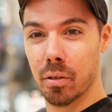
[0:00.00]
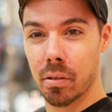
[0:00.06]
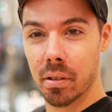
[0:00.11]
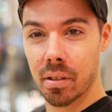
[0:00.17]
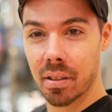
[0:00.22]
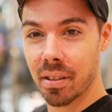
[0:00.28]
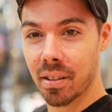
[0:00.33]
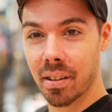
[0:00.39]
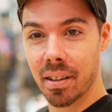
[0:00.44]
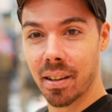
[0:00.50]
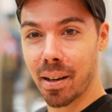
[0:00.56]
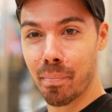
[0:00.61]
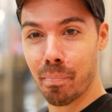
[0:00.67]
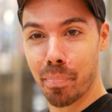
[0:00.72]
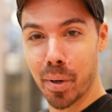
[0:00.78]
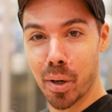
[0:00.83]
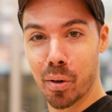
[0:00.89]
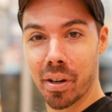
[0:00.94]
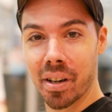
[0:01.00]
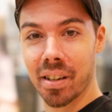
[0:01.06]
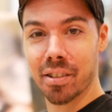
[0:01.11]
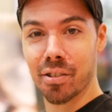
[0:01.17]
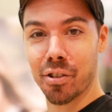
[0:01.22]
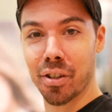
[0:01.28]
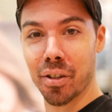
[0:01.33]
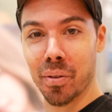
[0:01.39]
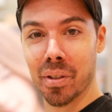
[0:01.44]
That bokeh
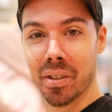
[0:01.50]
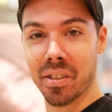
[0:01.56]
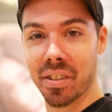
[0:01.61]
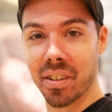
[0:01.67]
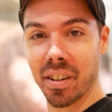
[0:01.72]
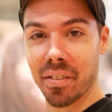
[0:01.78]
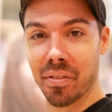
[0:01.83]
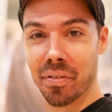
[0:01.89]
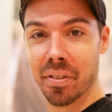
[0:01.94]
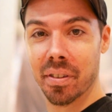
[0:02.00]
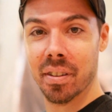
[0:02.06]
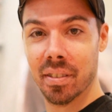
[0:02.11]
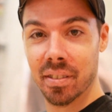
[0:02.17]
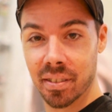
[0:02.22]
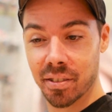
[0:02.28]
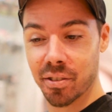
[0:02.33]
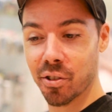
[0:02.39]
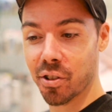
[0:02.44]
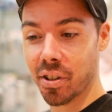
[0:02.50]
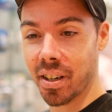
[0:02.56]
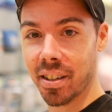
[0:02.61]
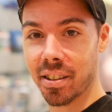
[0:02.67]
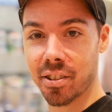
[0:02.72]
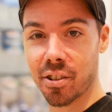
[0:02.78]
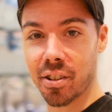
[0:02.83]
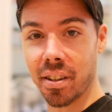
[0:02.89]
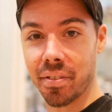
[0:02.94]
is doing stuff. It's
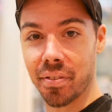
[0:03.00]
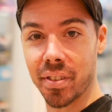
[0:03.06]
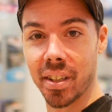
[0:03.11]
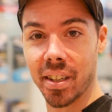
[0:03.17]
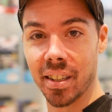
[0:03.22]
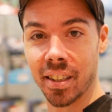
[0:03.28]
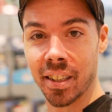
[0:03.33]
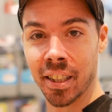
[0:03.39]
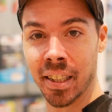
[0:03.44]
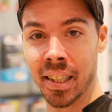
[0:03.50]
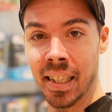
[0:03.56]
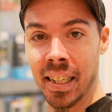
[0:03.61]
getting stuff done.